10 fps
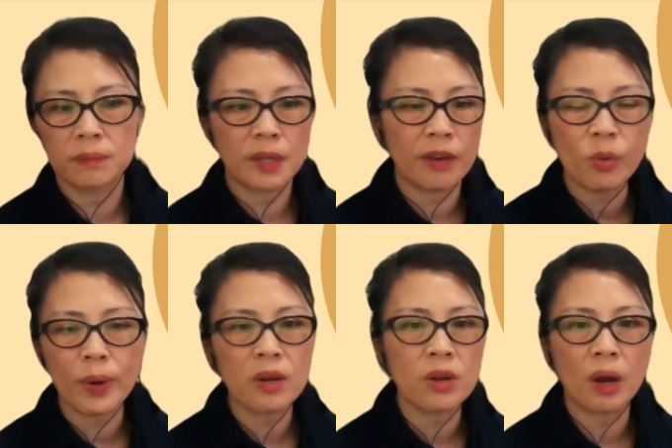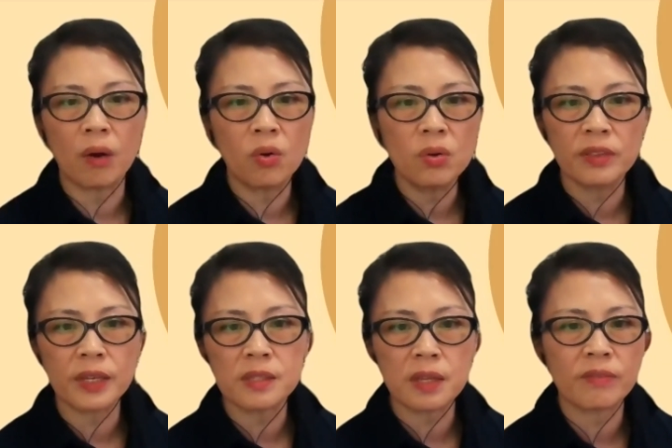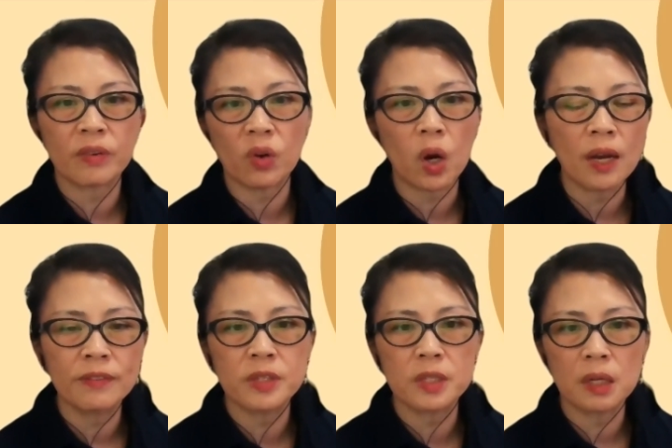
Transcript: everywhere you go, things have arrived